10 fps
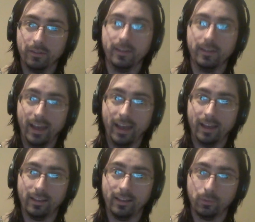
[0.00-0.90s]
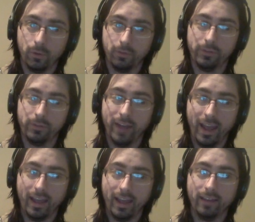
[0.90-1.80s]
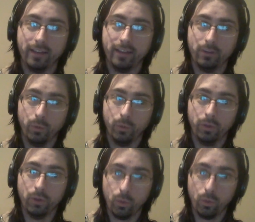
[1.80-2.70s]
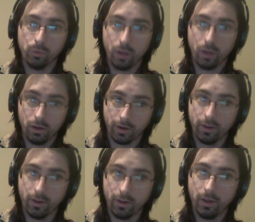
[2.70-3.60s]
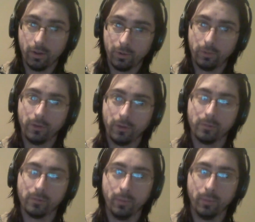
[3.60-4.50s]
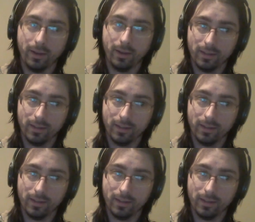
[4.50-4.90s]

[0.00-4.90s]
hand, this wolf's hand, that you will no longer hold those memories.